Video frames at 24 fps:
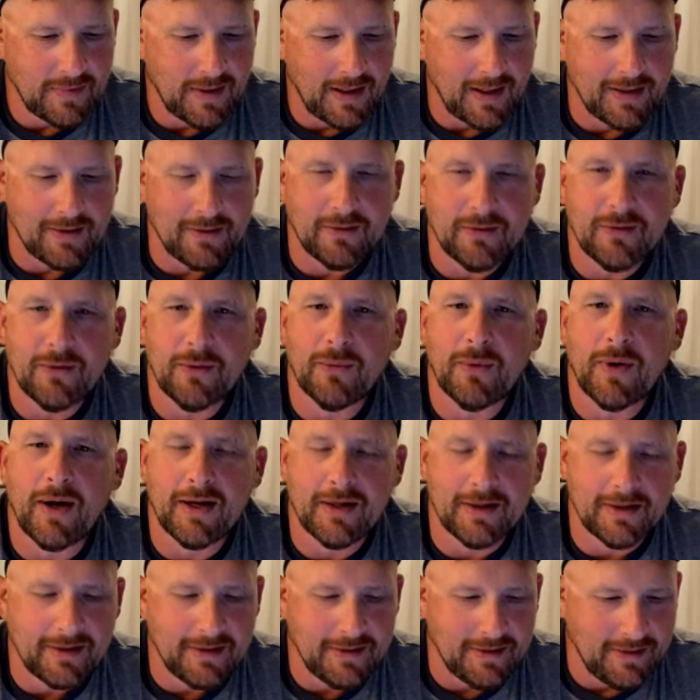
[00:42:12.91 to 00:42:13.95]
I don't know
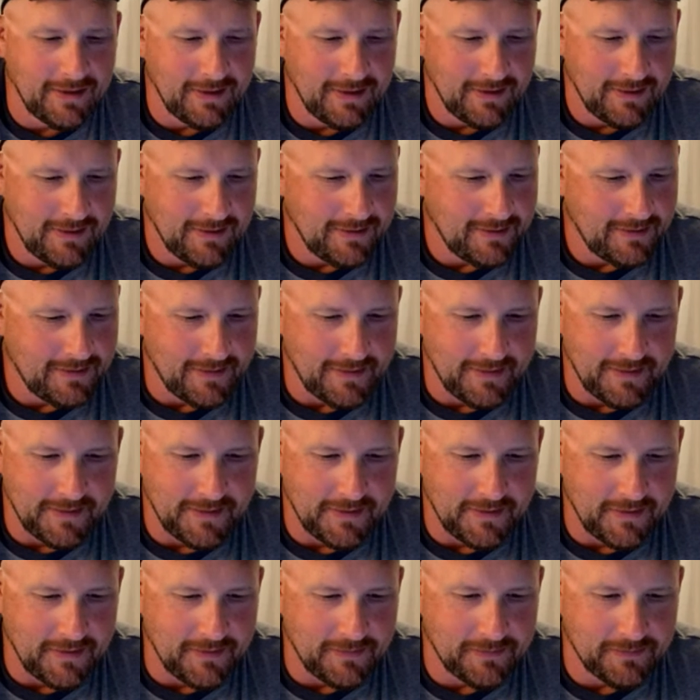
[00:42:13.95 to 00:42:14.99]
why. I
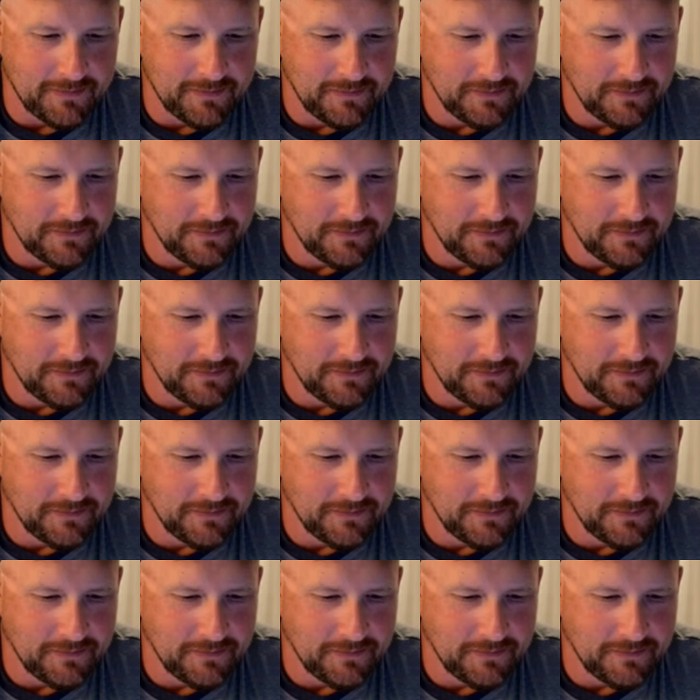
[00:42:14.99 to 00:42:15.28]
don't know.